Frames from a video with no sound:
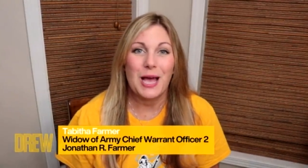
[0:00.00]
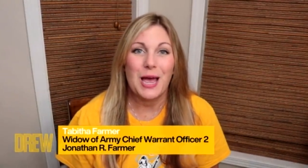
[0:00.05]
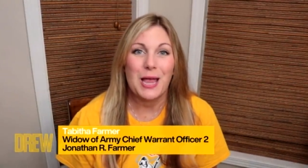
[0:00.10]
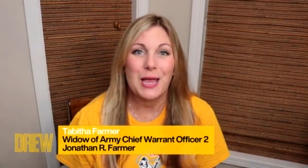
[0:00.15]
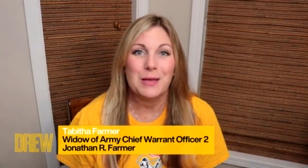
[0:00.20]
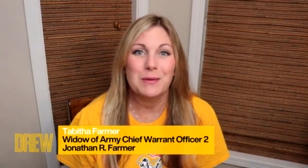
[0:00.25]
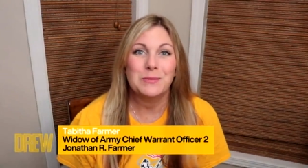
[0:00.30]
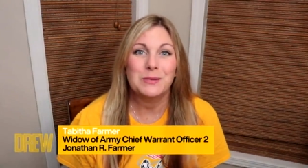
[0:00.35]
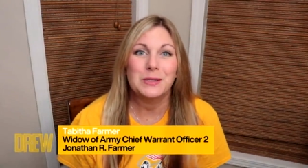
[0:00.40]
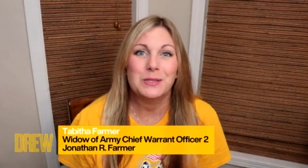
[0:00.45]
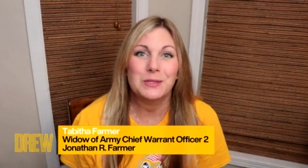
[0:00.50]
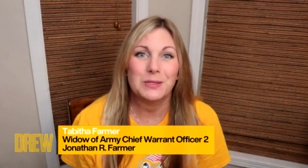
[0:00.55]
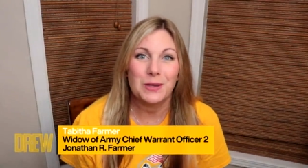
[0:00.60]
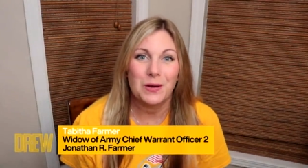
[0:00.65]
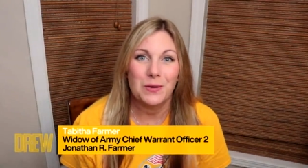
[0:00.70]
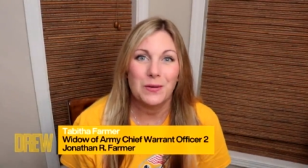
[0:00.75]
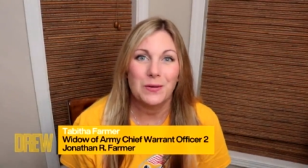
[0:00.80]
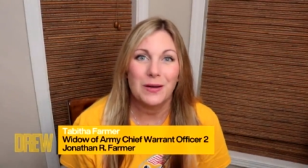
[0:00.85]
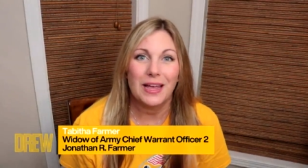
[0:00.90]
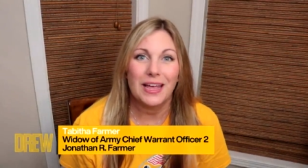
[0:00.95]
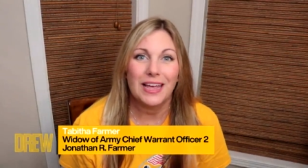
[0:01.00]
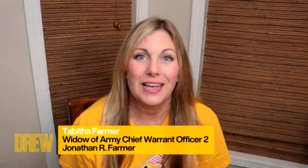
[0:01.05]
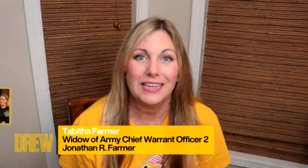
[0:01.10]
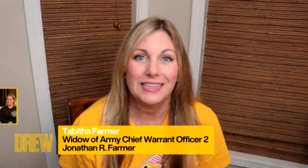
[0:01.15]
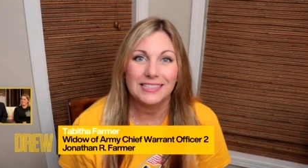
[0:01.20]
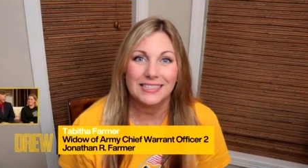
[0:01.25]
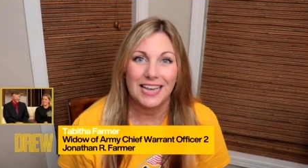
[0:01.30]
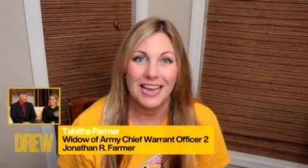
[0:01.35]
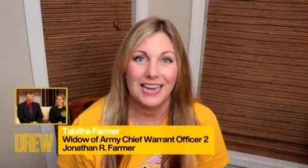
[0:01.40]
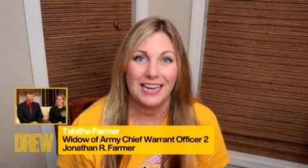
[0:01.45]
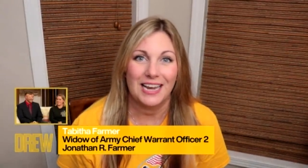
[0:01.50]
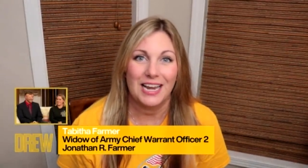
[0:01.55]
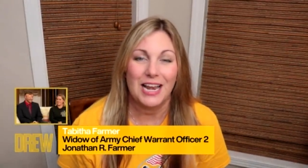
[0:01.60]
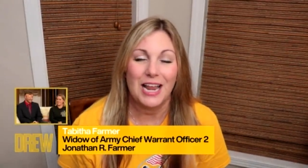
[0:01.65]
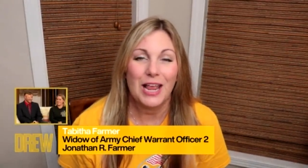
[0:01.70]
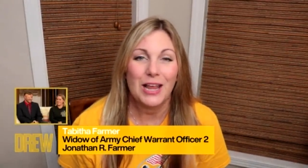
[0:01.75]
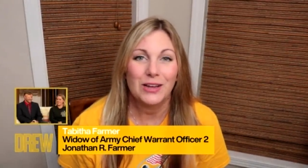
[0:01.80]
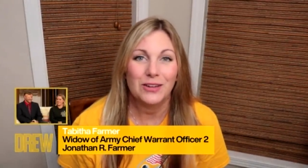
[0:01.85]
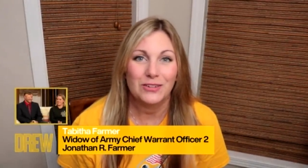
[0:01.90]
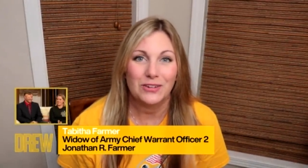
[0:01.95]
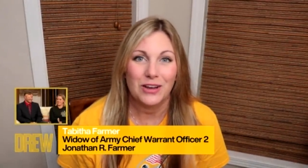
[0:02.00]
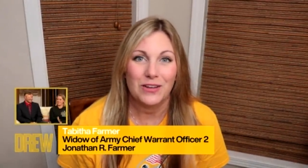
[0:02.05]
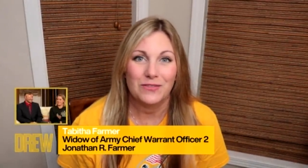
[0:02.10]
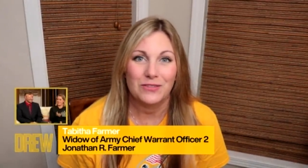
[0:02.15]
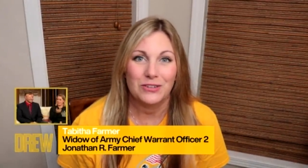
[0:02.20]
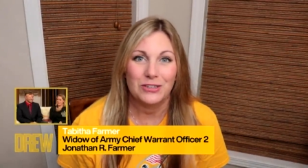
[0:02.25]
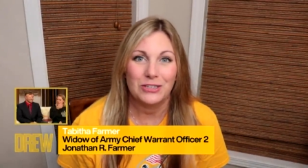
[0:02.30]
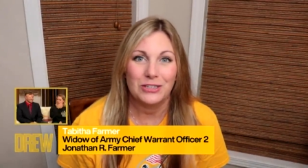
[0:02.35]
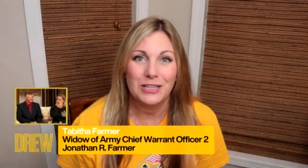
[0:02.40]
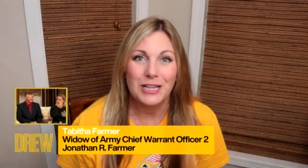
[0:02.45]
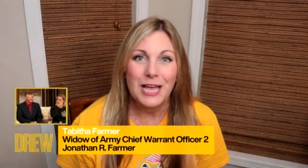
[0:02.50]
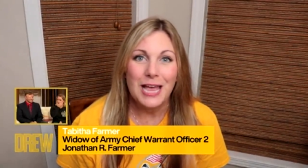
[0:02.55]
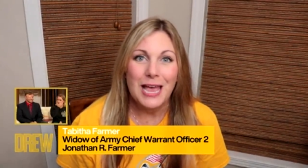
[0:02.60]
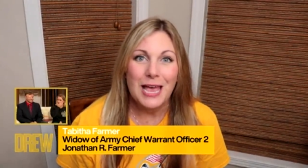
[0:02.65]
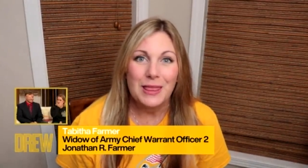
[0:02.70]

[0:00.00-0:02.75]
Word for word: I am so excited and grateful